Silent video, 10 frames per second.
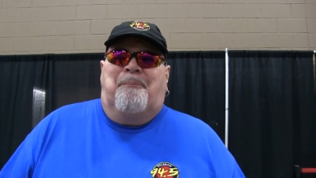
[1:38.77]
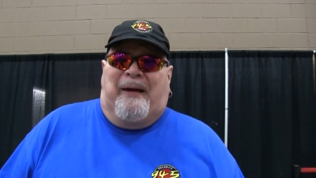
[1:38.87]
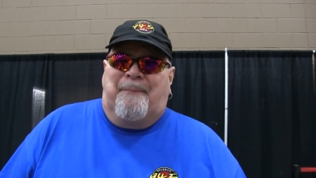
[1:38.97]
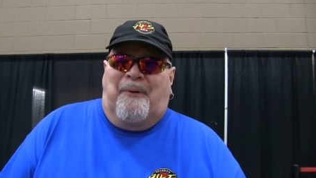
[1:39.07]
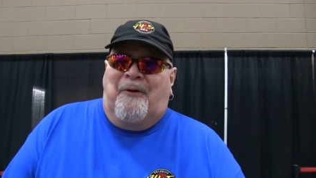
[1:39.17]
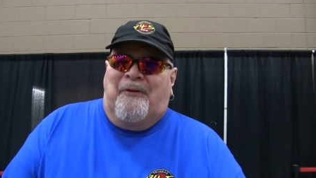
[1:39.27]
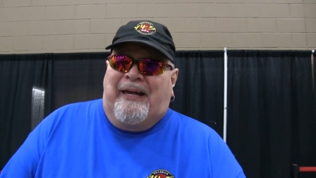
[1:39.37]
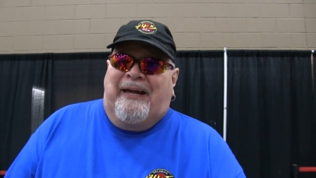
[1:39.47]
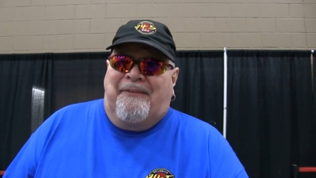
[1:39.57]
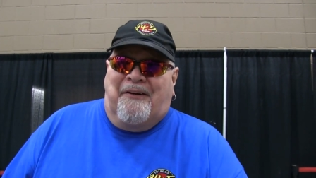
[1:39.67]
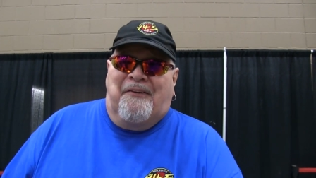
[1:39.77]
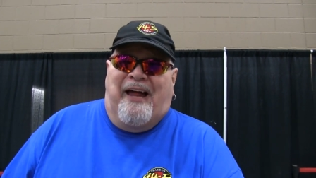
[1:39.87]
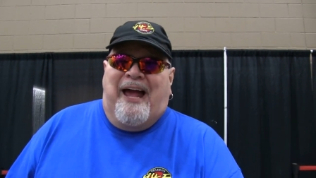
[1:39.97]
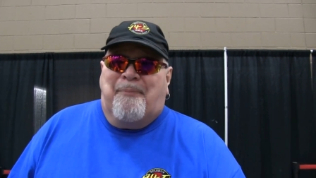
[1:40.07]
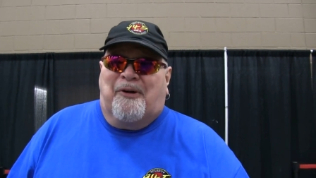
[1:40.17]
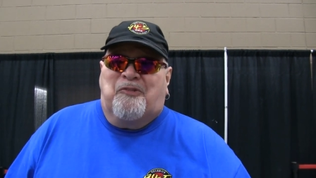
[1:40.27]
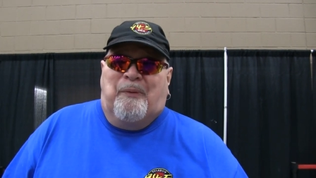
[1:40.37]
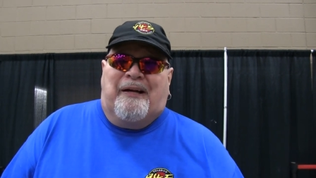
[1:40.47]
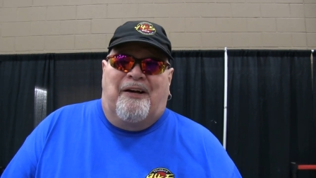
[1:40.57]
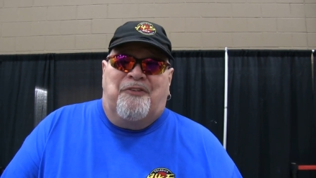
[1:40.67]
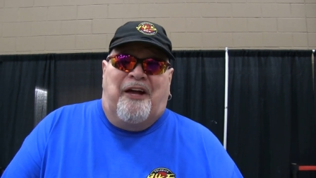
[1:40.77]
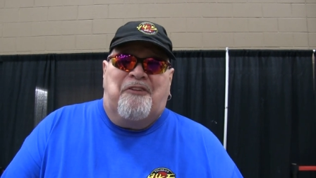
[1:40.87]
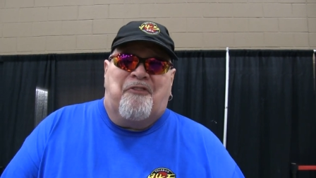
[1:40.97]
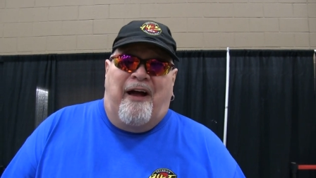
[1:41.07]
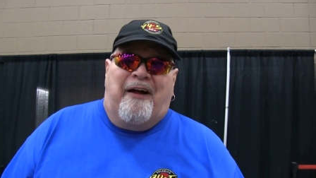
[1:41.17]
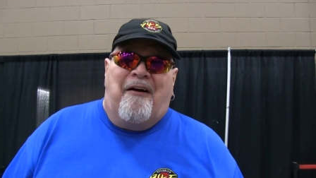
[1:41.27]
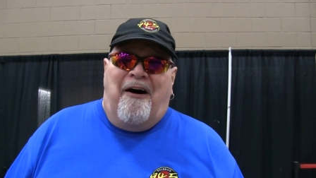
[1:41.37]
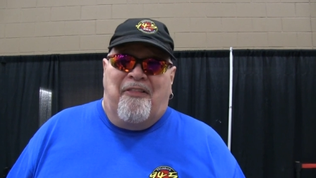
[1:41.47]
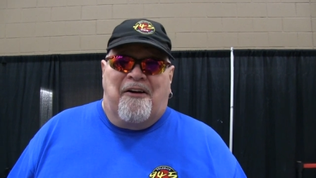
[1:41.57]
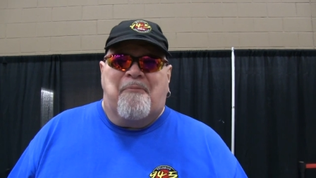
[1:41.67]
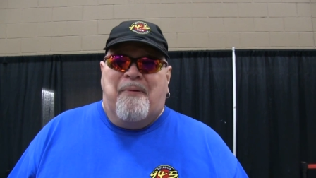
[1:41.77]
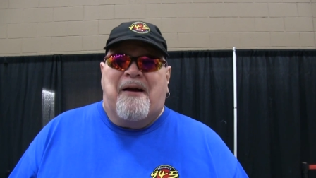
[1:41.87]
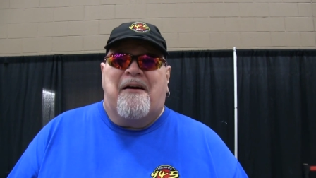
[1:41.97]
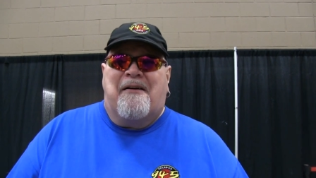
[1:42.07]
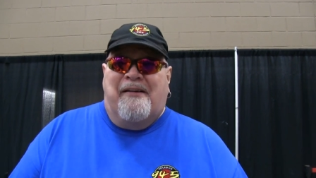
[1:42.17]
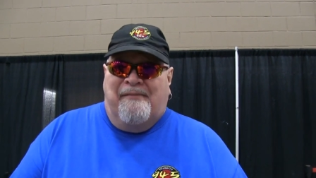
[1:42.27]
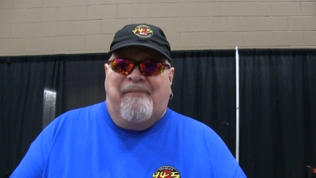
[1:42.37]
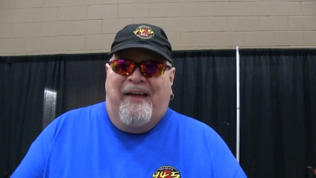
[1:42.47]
people eating their neighbors because they drank all their beer and,